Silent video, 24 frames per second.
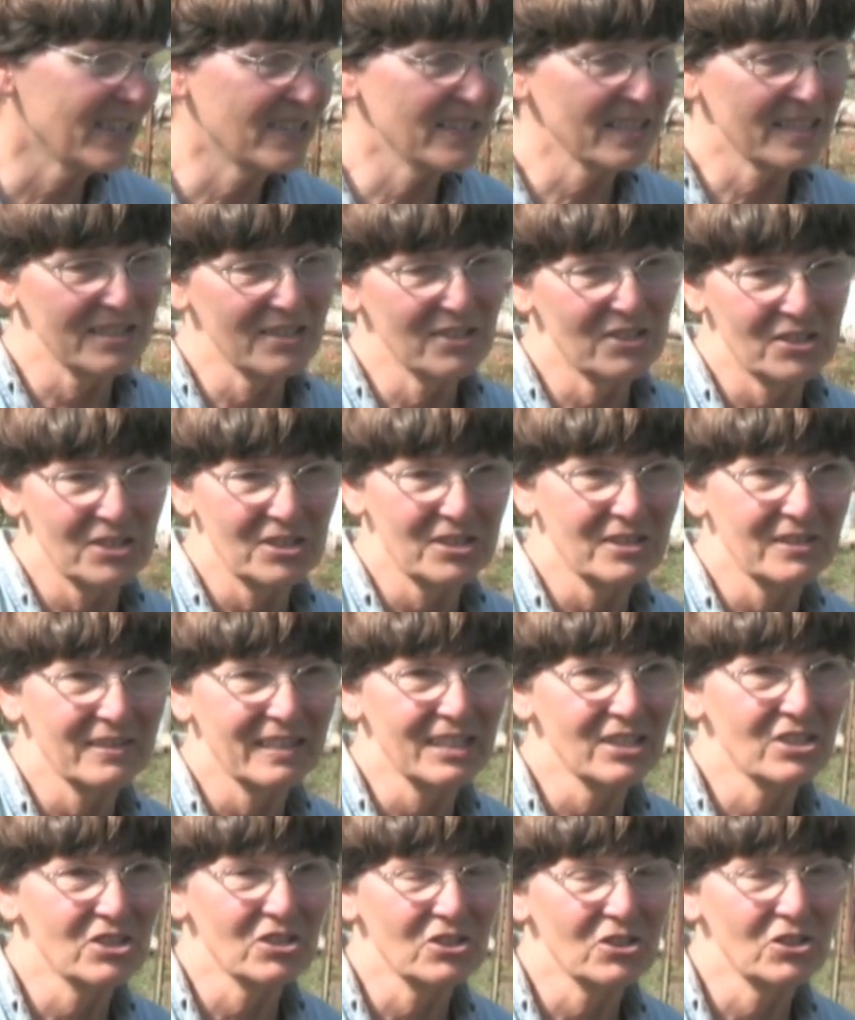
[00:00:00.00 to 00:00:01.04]
a
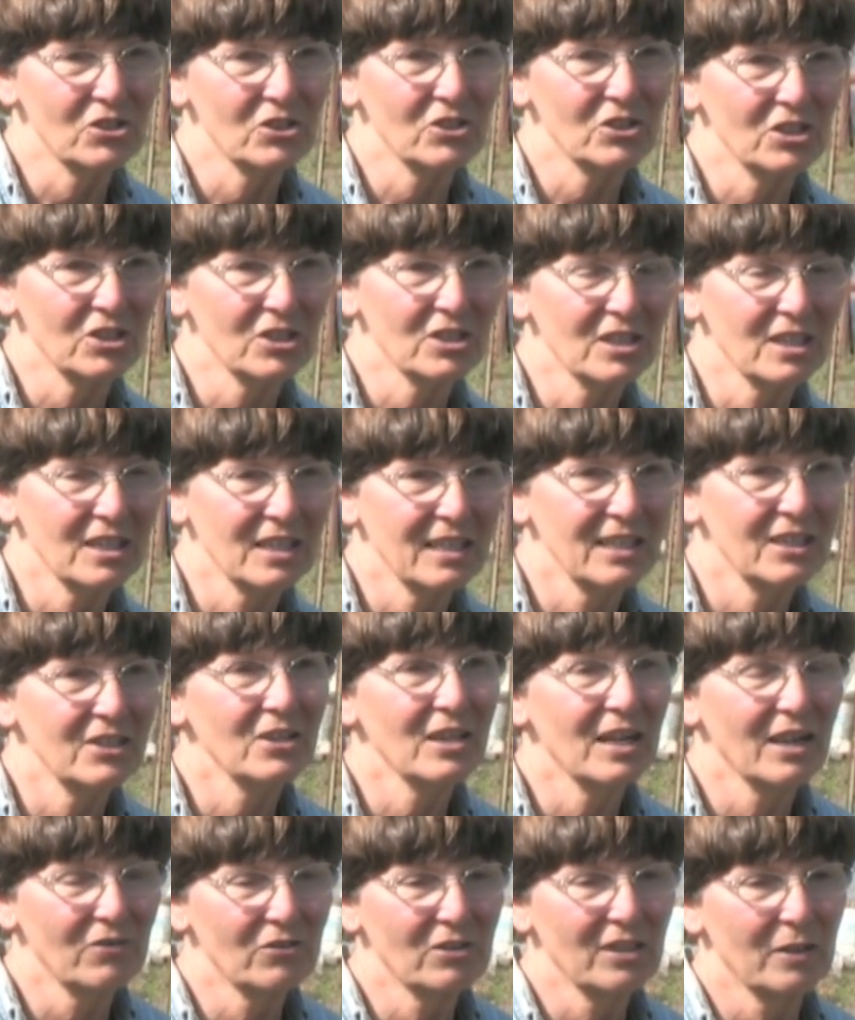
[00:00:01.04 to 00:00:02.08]
consideration too. You
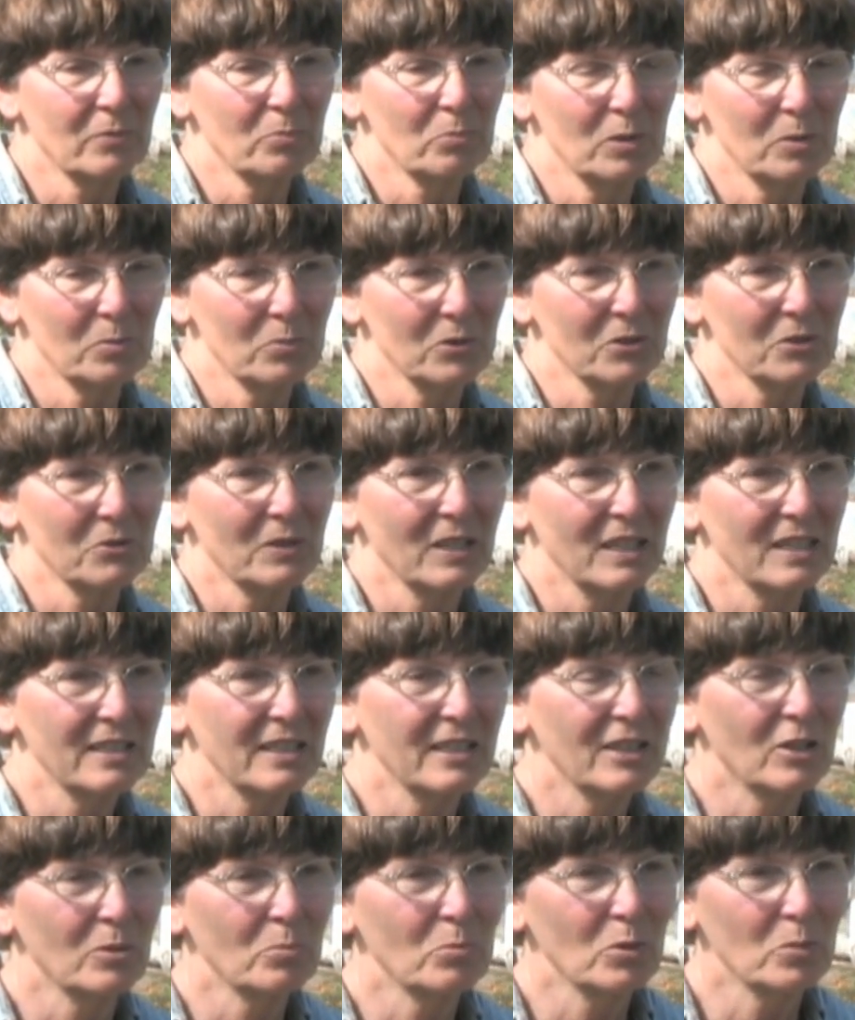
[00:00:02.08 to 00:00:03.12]
have to have people around to
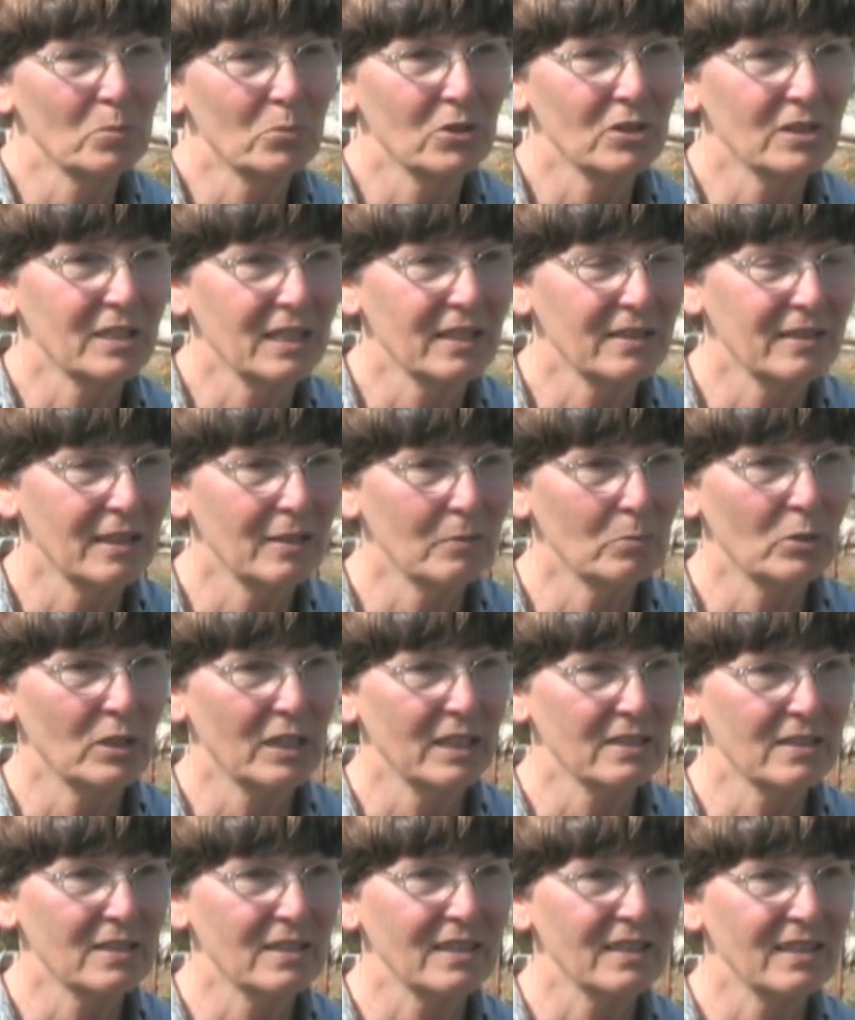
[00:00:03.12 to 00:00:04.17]
help you pull down that
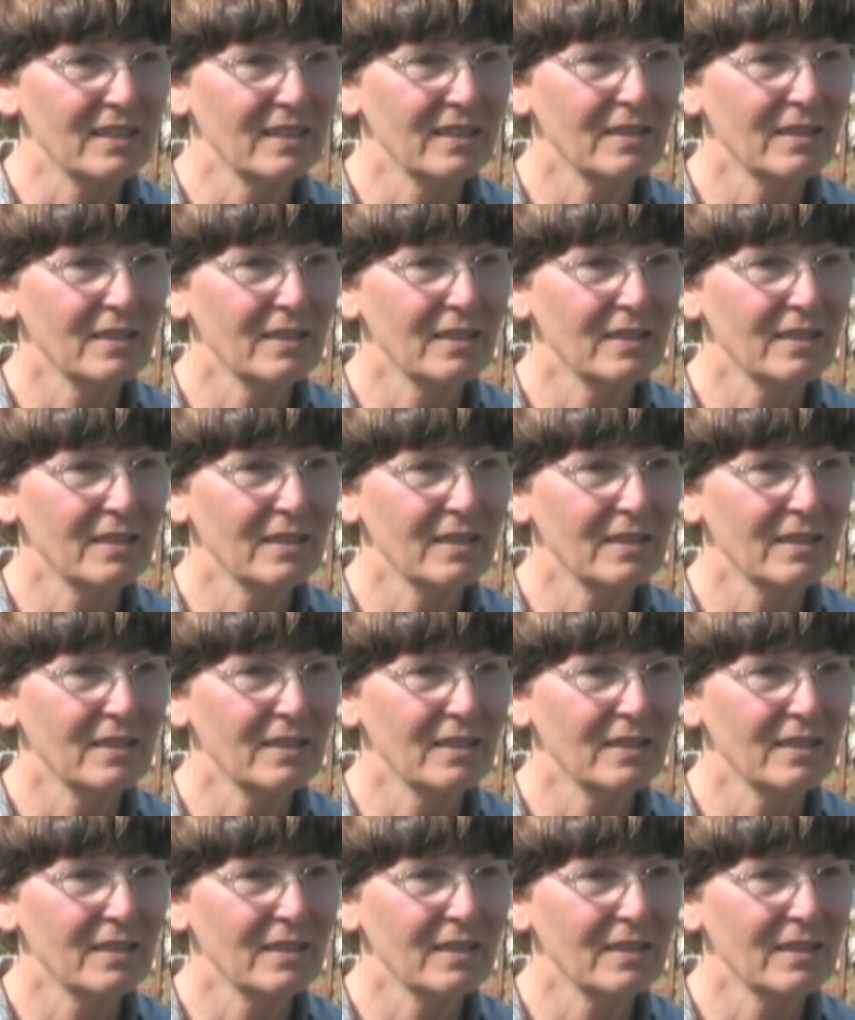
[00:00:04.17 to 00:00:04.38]
plastic.